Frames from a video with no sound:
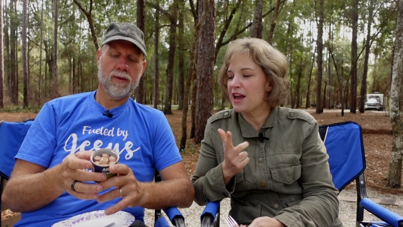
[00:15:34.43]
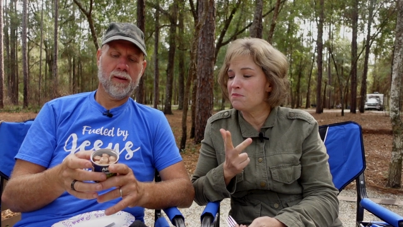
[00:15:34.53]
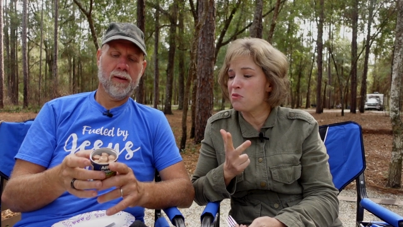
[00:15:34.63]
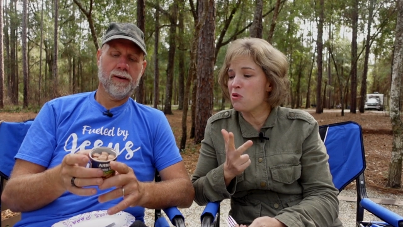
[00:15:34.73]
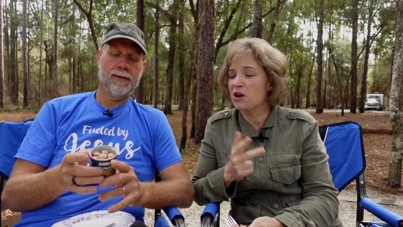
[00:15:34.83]

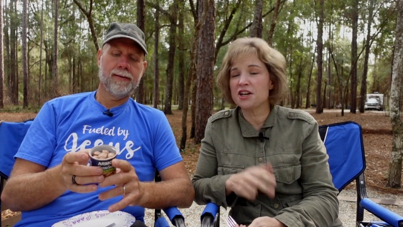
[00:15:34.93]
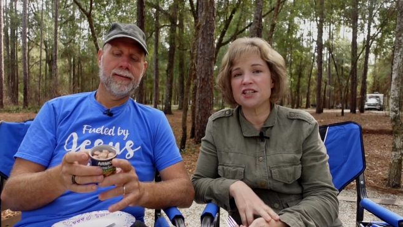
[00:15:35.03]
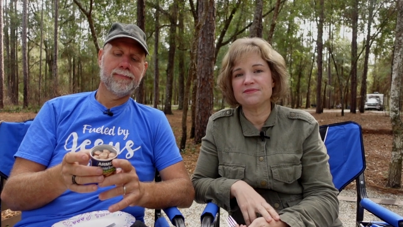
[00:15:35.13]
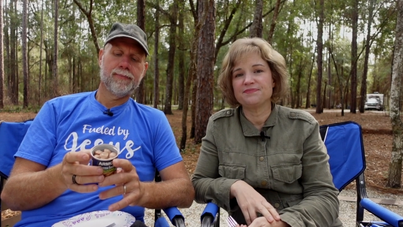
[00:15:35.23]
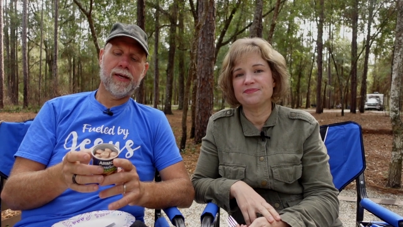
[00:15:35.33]
Speaker 1: and
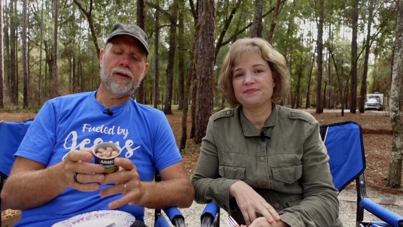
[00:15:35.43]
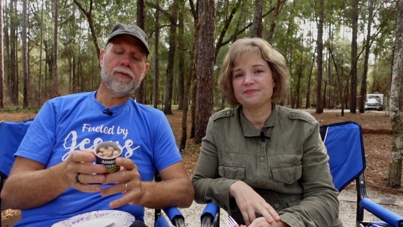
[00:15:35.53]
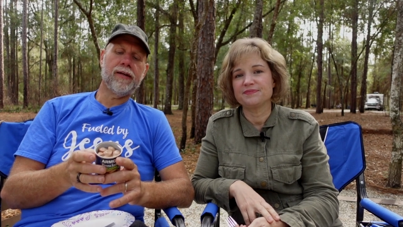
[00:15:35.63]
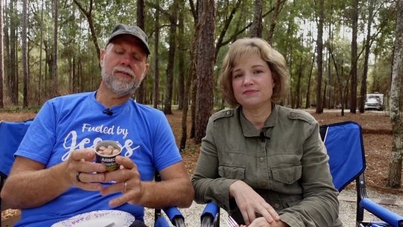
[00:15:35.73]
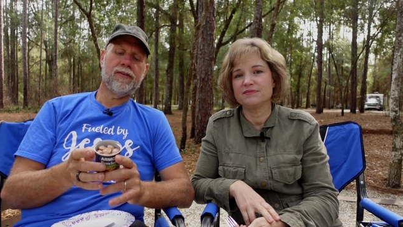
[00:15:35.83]
pork.
Speaker 2: The
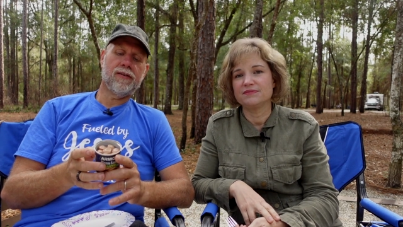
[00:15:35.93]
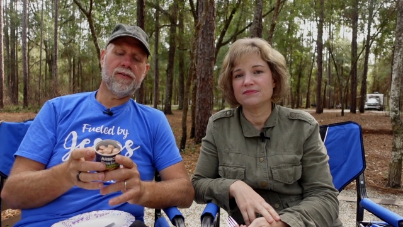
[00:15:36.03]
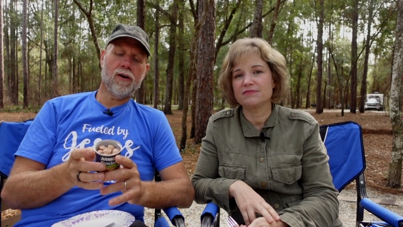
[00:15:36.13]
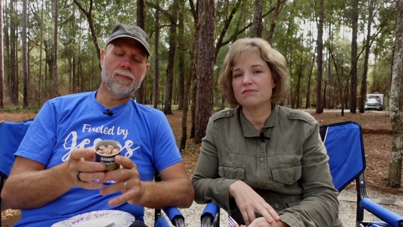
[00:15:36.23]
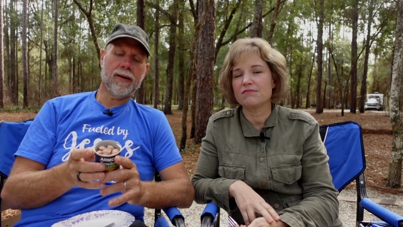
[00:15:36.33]
ingredients in
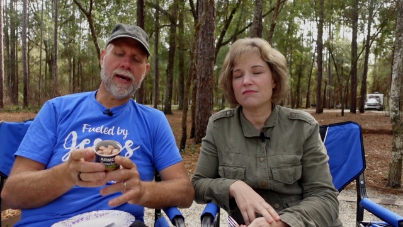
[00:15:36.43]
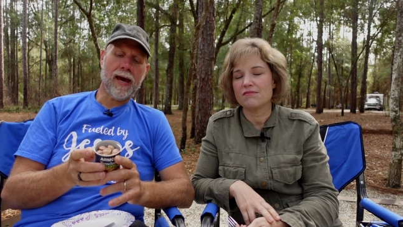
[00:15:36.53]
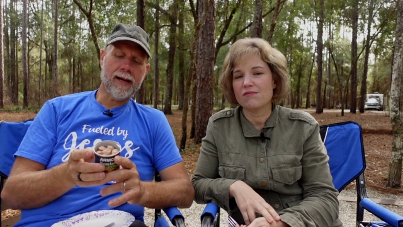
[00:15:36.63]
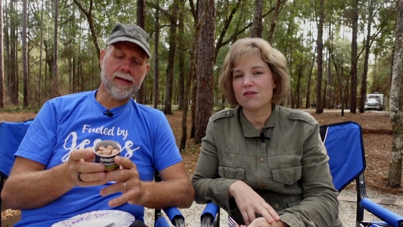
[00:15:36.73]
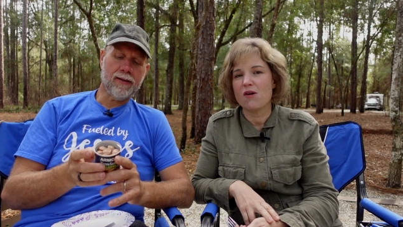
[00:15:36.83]
this are
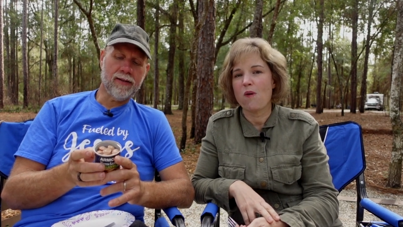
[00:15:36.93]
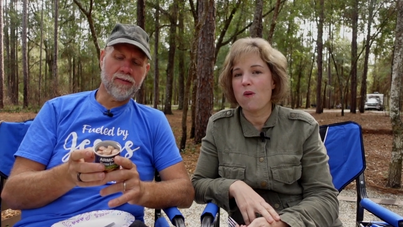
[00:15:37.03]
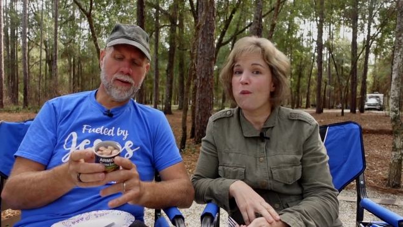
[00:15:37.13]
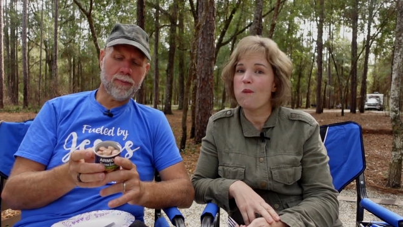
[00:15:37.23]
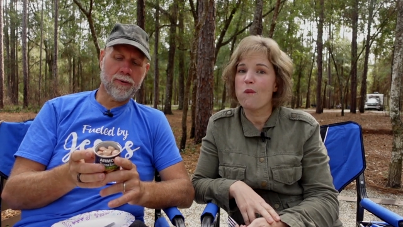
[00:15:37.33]

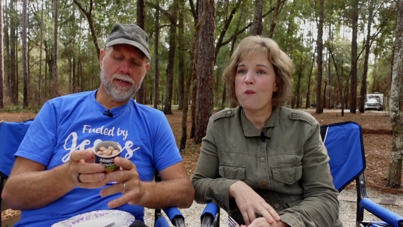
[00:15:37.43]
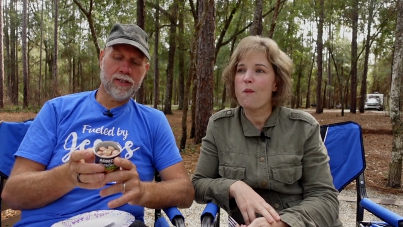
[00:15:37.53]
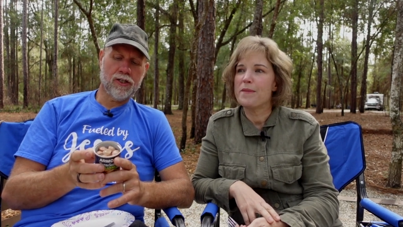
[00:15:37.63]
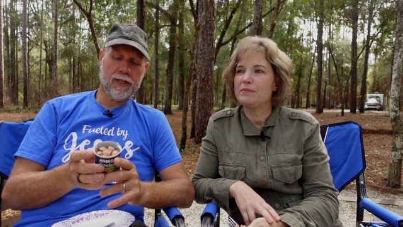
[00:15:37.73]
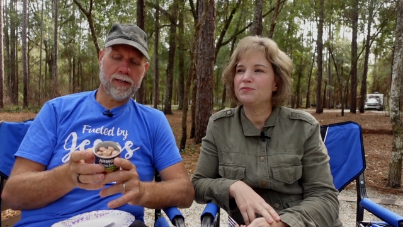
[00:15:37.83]
mechanically
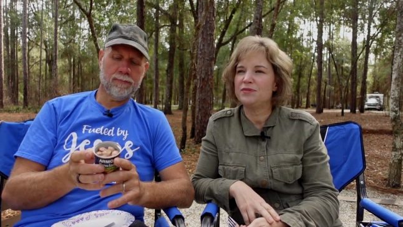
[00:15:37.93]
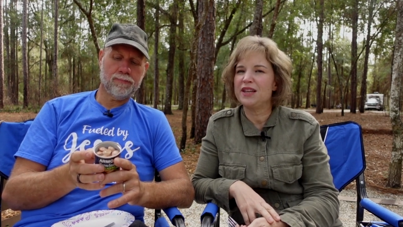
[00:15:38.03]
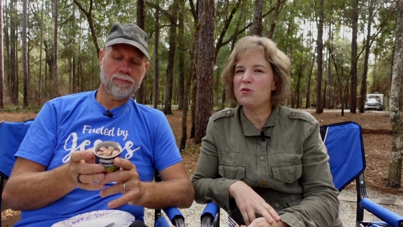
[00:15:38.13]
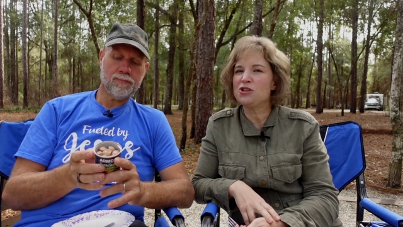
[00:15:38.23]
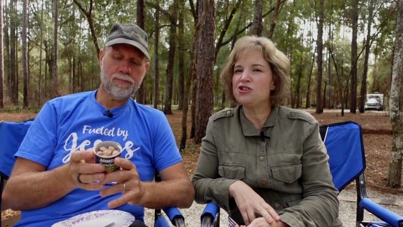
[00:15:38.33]
separated
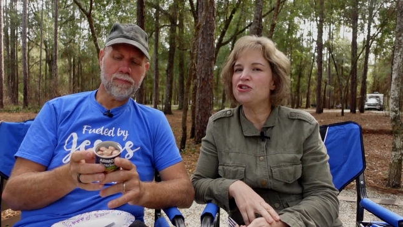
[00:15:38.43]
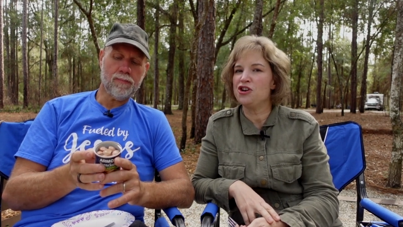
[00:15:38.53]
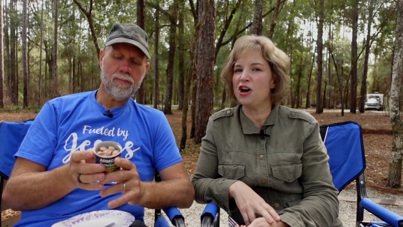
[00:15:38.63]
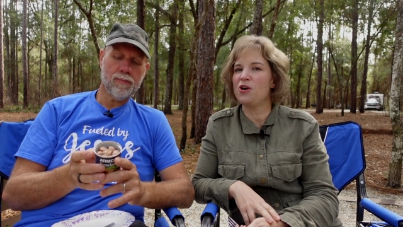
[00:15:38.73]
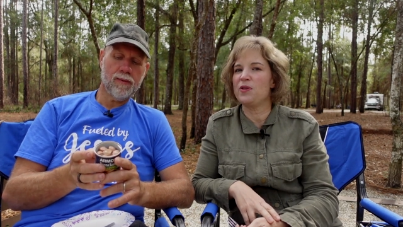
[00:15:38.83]
chicken.
Speaker 1: They want you
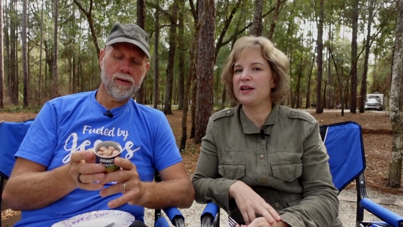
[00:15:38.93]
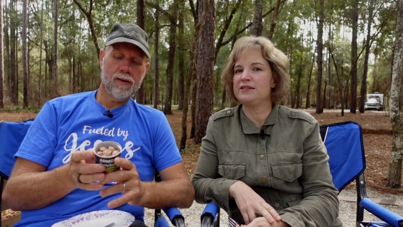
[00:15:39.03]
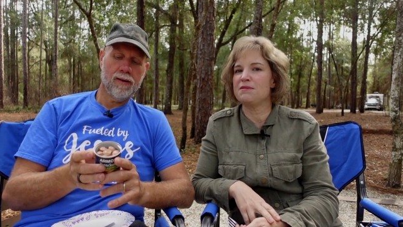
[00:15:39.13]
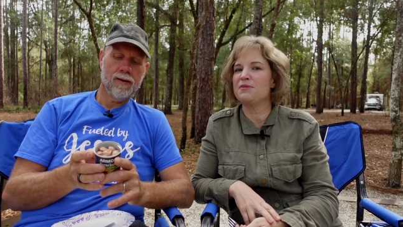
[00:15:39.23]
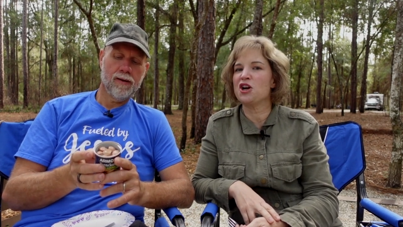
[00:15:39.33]
to know
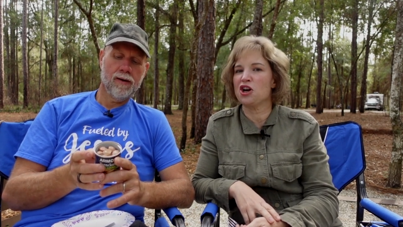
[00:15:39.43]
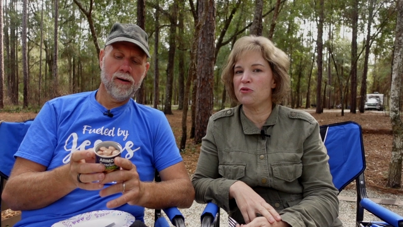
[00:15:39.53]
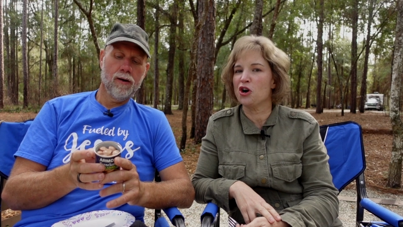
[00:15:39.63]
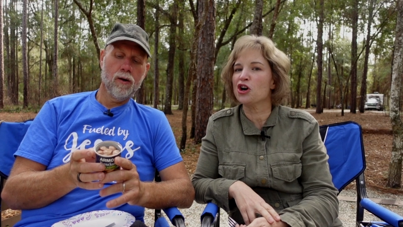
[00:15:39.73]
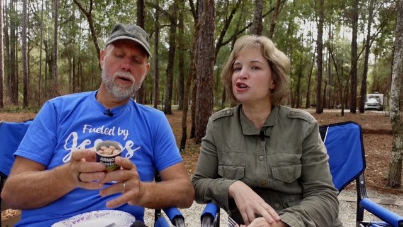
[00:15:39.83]
that
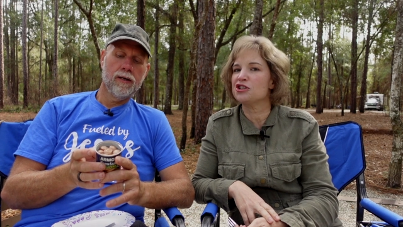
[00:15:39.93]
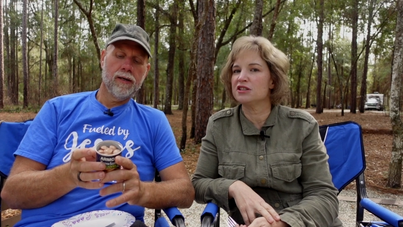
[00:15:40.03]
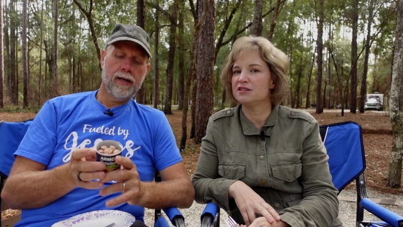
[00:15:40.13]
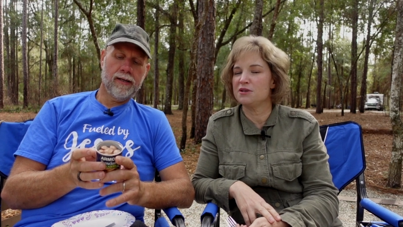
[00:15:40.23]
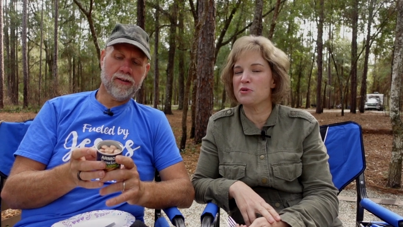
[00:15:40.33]
something
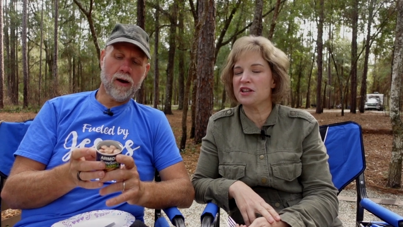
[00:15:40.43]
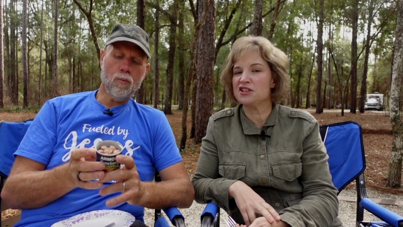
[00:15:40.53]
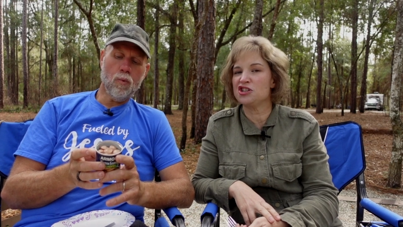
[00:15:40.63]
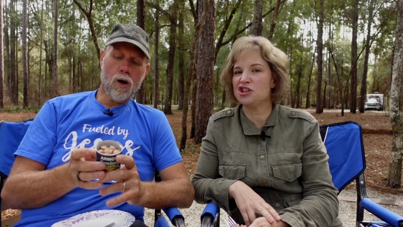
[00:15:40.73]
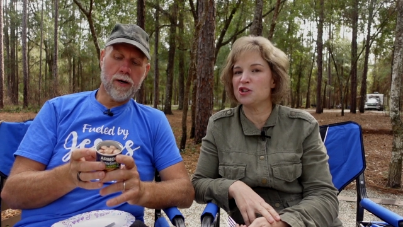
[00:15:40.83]
hurt. it's
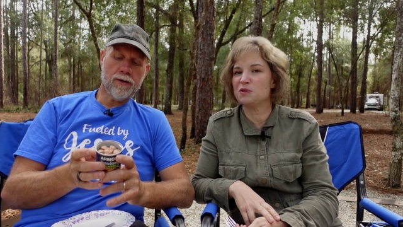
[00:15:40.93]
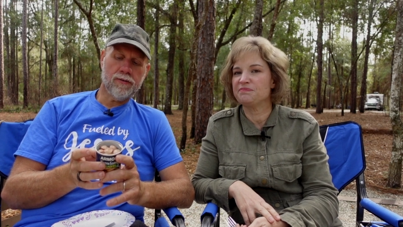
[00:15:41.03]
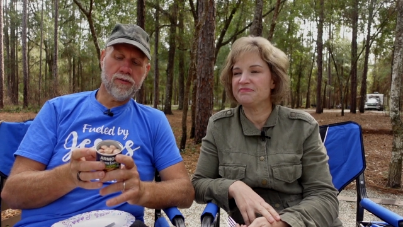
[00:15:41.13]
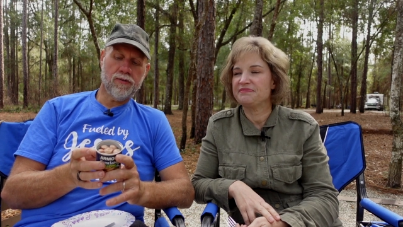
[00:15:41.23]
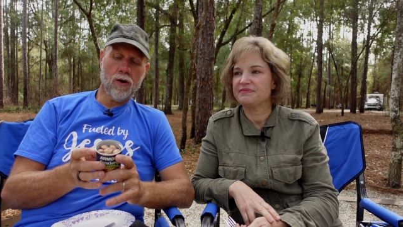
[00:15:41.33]
got
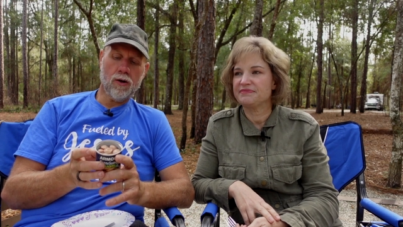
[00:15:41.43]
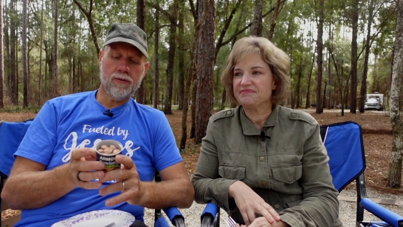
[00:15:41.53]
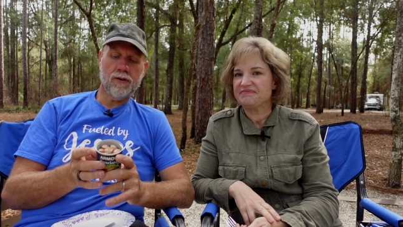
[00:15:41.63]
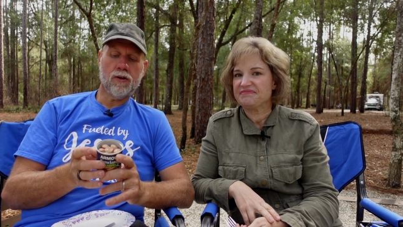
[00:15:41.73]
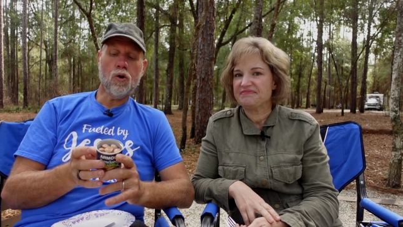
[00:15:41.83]
water,
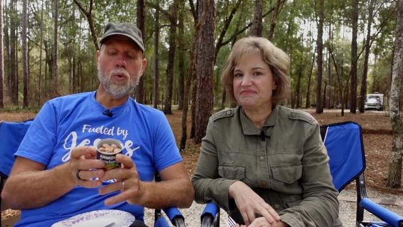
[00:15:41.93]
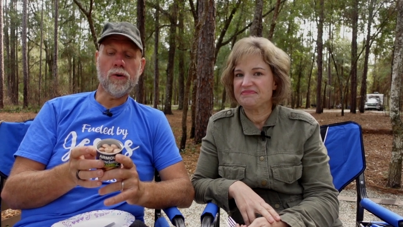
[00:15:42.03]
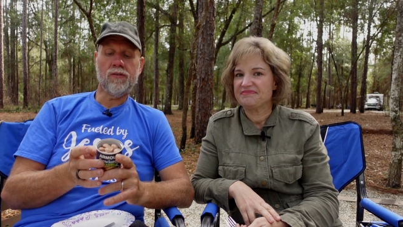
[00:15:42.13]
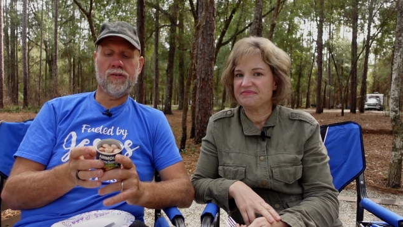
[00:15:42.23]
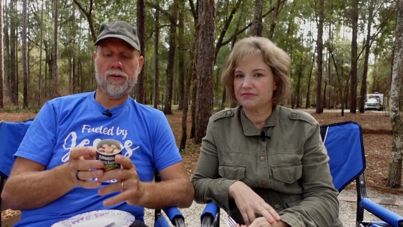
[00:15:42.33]
Speaker 2: salt,
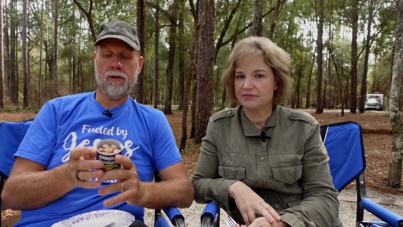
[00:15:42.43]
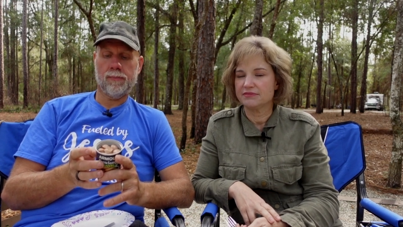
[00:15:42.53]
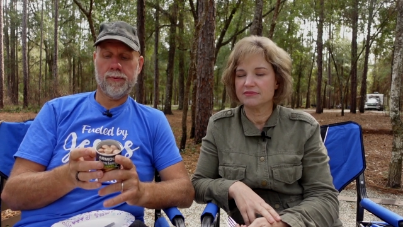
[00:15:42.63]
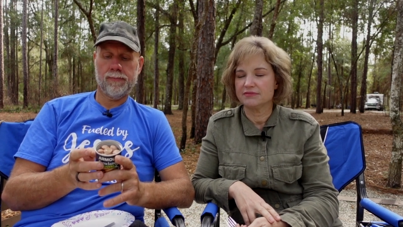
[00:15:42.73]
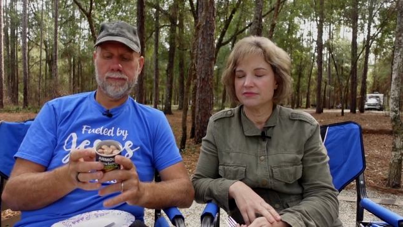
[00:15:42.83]
corn syrup,